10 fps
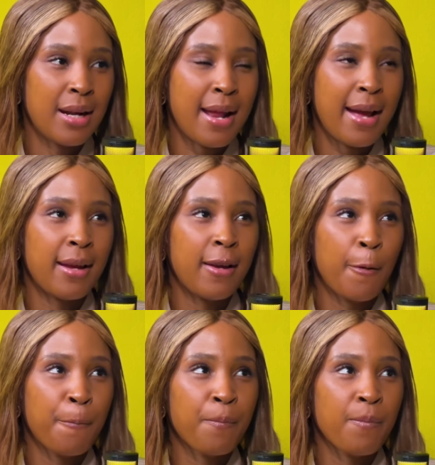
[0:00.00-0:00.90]
Like,
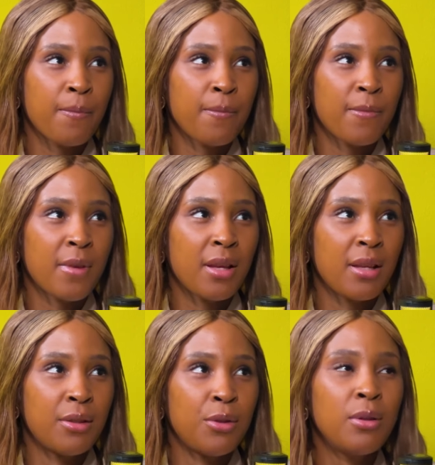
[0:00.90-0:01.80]

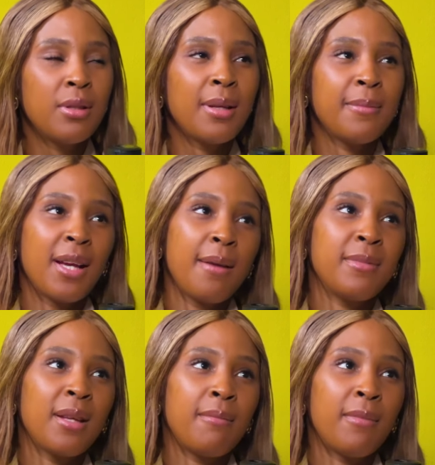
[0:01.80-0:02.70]
do you know
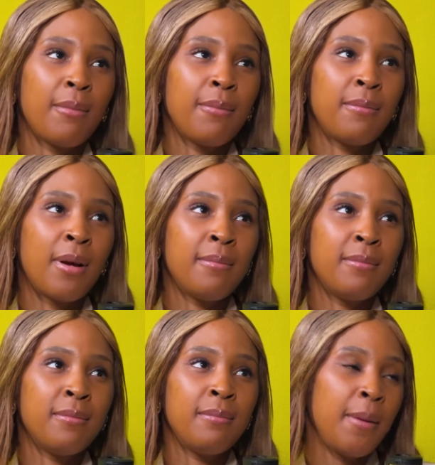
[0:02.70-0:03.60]
sometimes I'm I'm
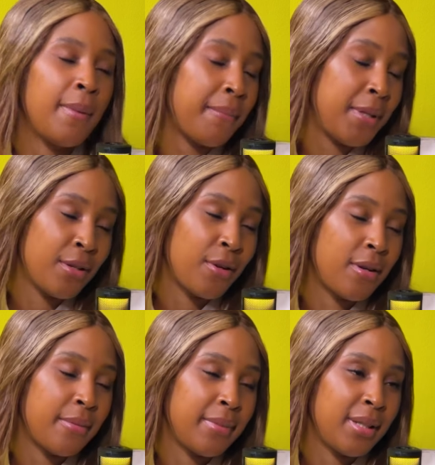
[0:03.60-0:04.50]
I'm maybe I'm in a
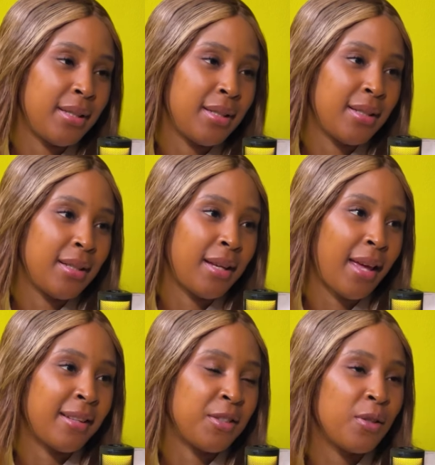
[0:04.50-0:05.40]
colleague
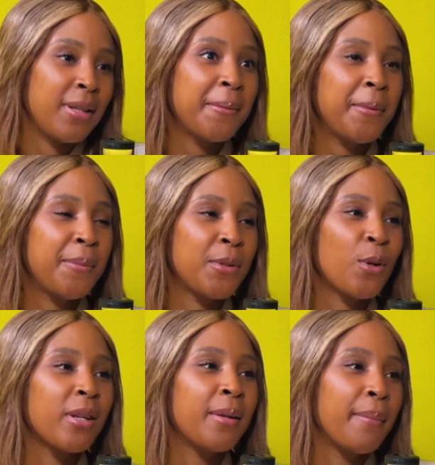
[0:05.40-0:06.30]
and you hear people
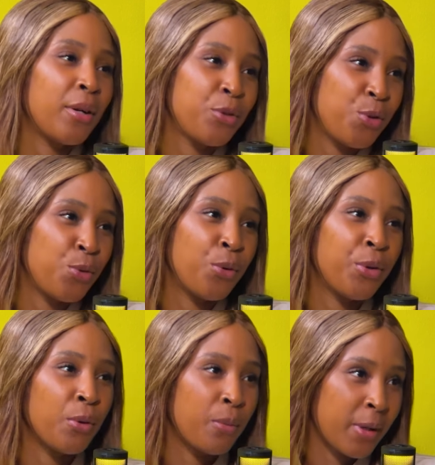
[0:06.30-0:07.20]
talking about you or
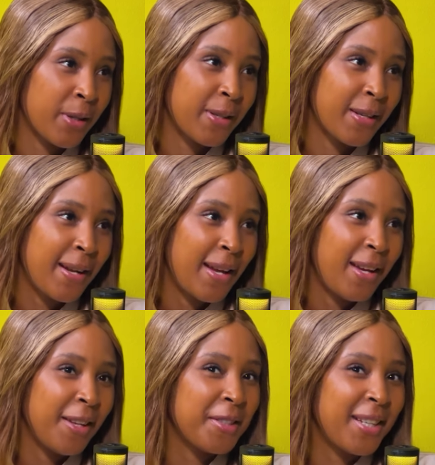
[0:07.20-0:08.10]
your work
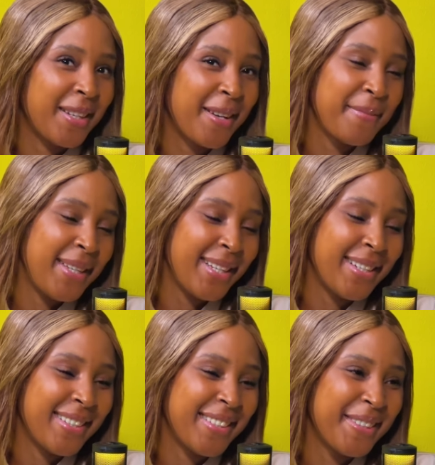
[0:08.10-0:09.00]
and you're like, I'm
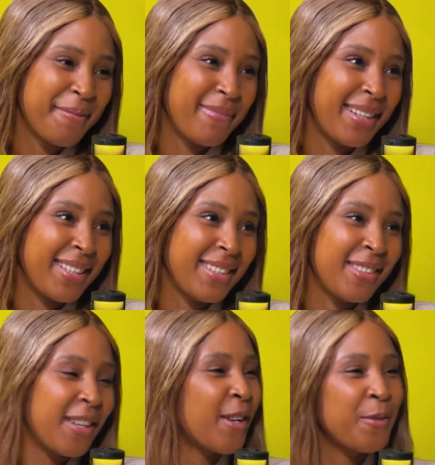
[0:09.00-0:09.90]
here. But
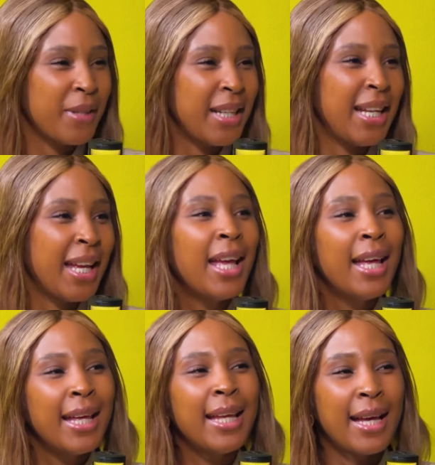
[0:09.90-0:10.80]
you can't really
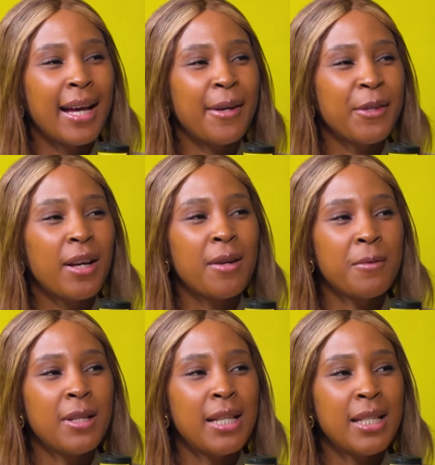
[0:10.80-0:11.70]
recognize. Yeah, you can't
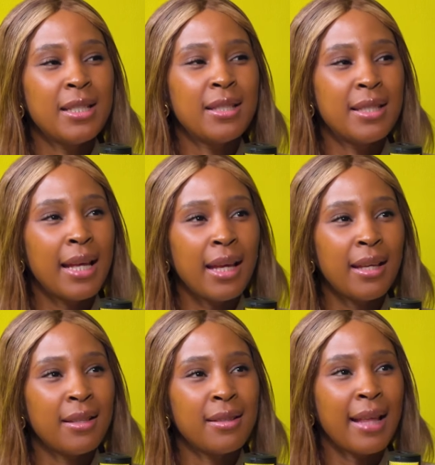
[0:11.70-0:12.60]
really
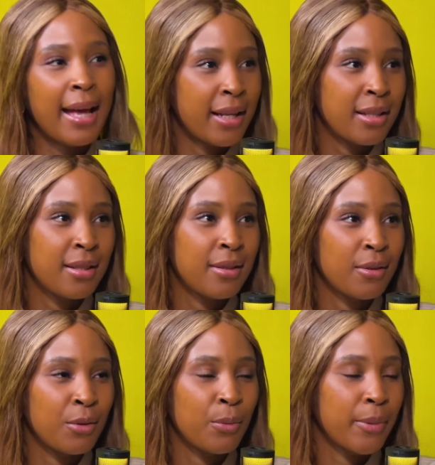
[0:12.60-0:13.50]
say that
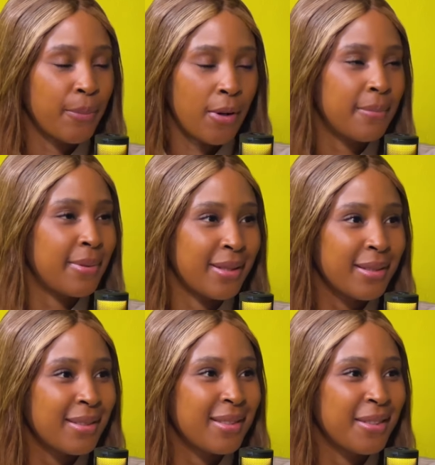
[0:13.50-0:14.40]
we will be
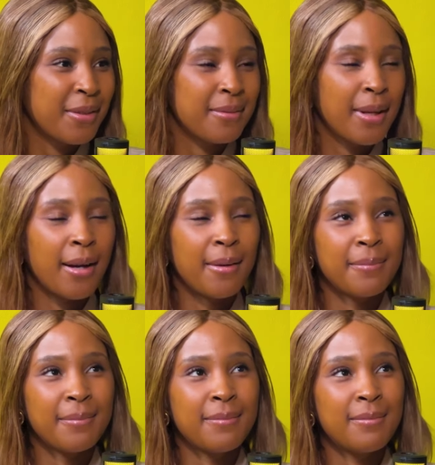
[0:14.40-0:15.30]
pompous.
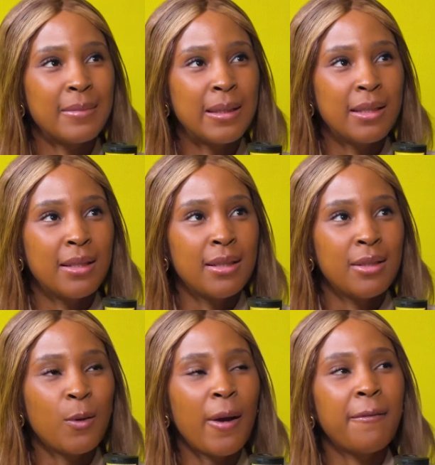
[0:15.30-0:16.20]
Um
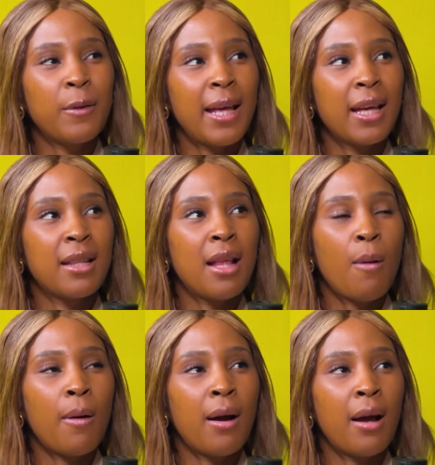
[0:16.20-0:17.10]
so I feel like
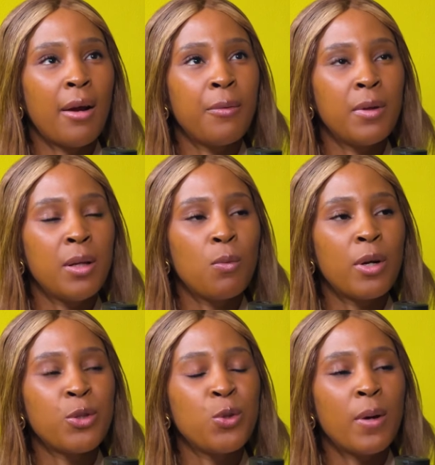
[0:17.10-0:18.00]
now I really
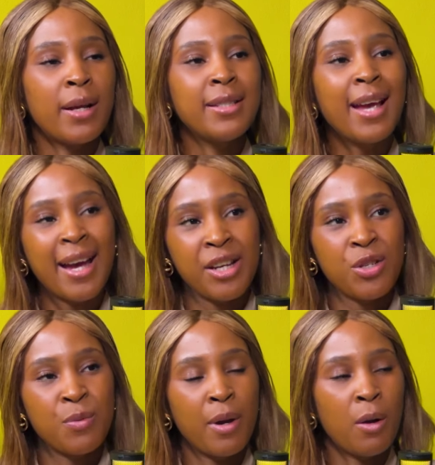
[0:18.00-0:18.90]
want to
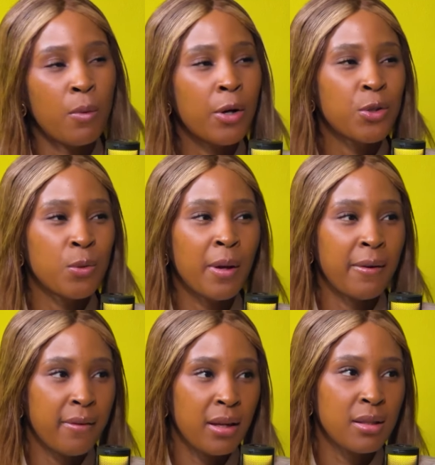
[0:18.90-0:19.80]
attach my work to
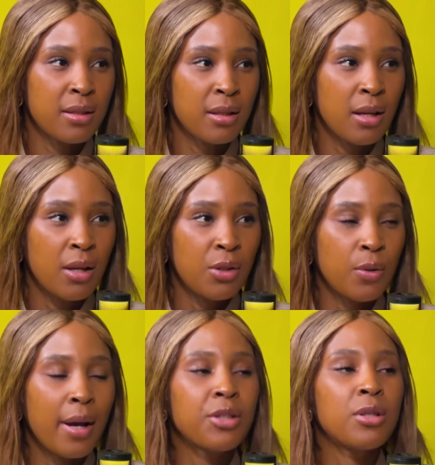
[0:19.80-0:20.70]
my face
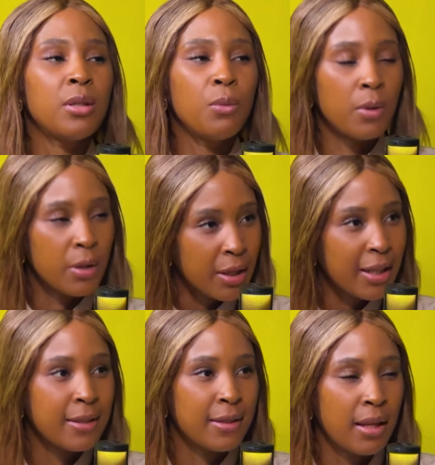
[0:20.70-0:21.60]
to actually work
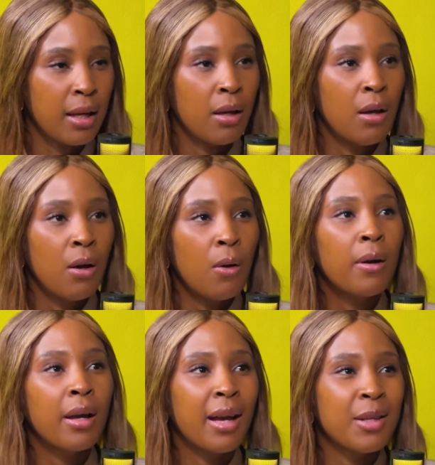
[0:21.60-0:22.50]
and say,
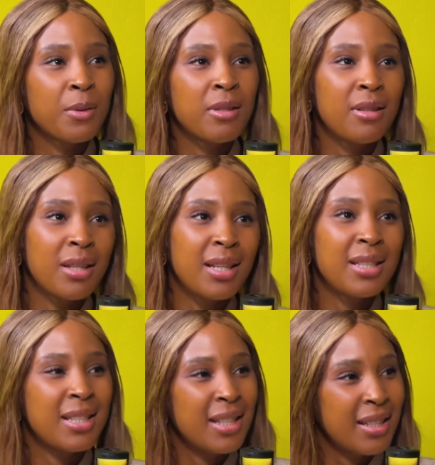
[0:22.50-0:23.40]
Okay guys, so you hear
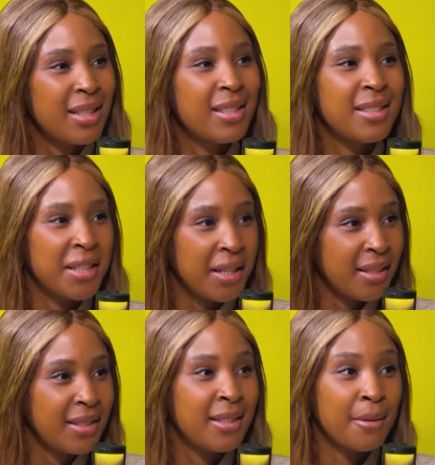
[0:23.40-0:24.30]

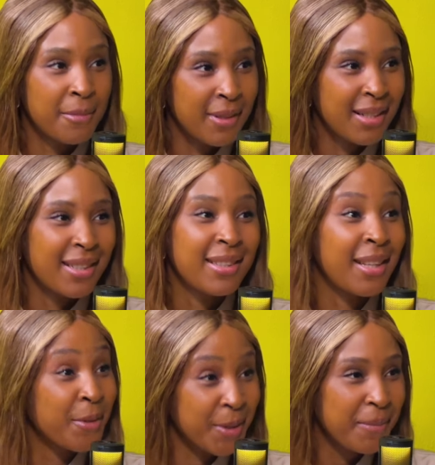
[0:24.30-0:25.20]
DJ Tamuk.
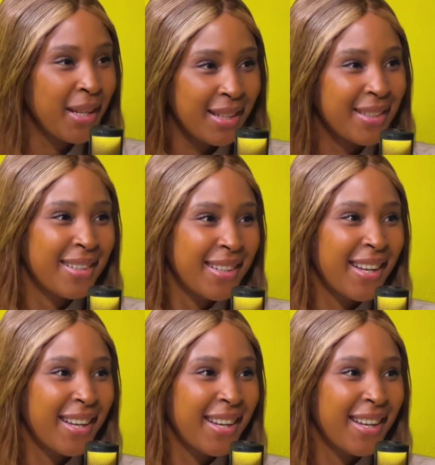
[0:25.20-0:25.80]
That was me.